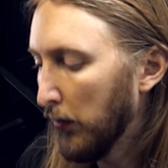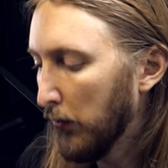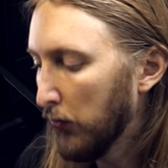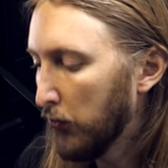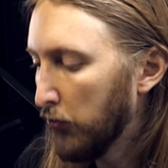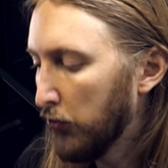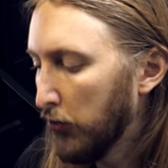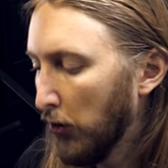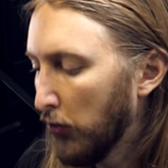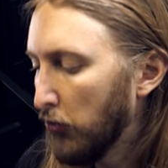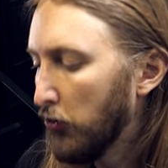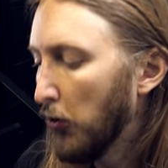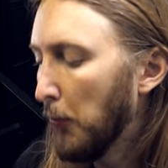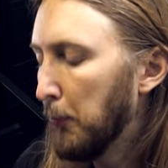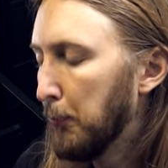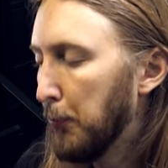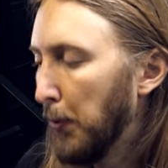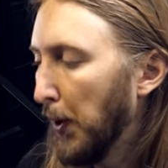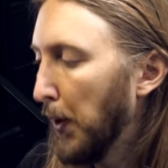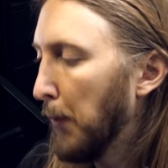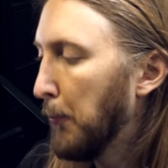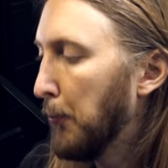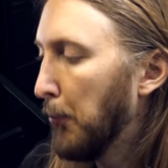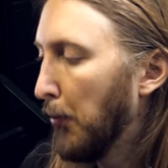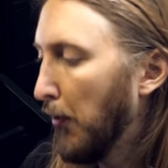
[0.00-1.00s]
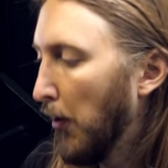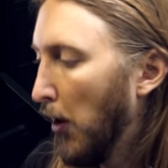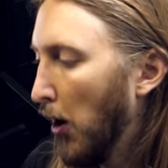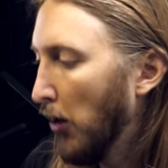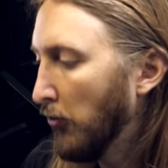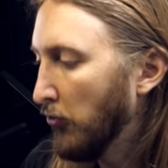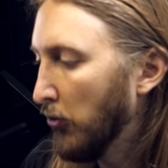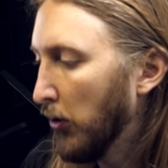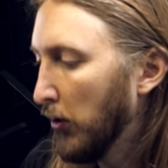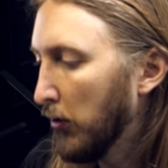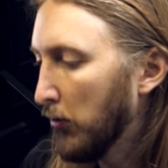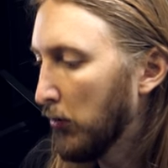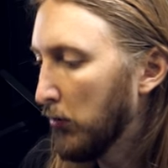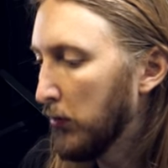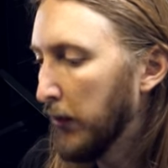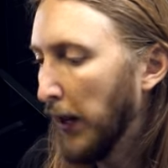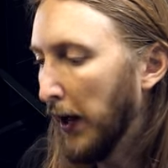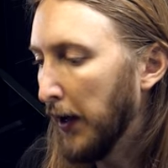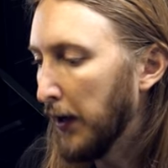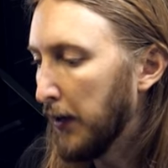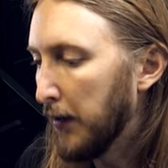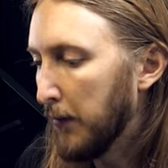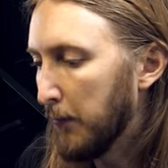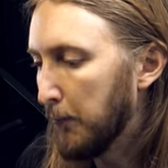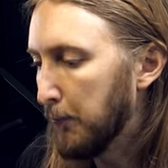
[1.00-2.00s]
such a big project
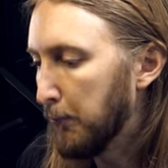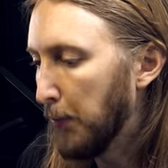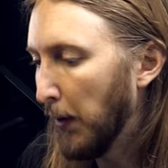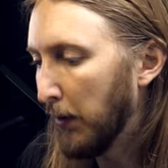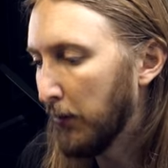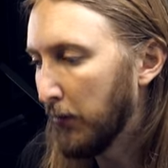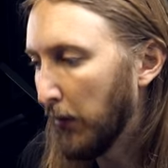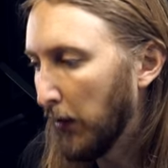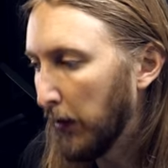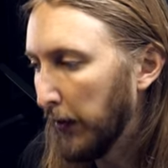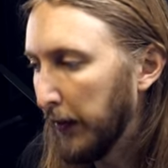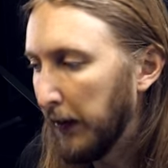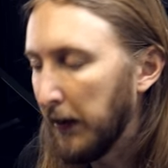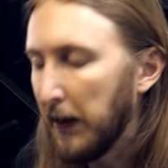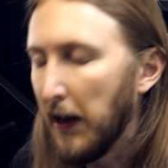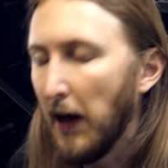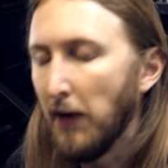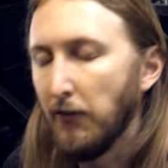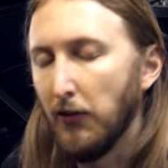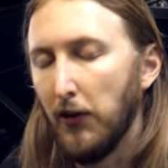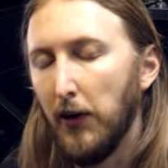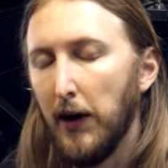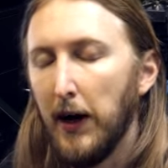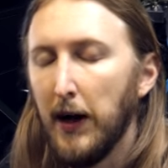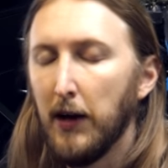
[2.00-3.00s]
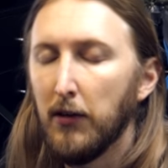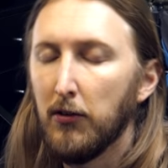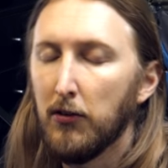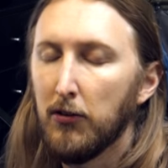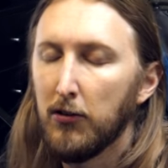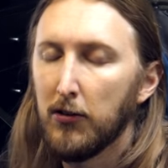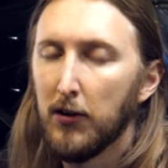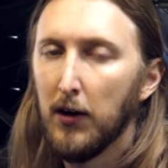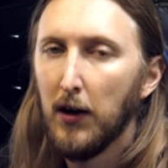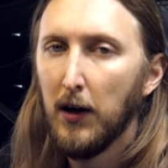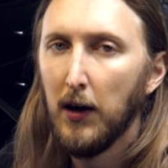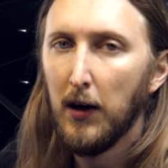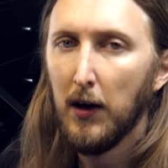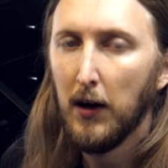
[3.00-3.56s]
that basically never ends.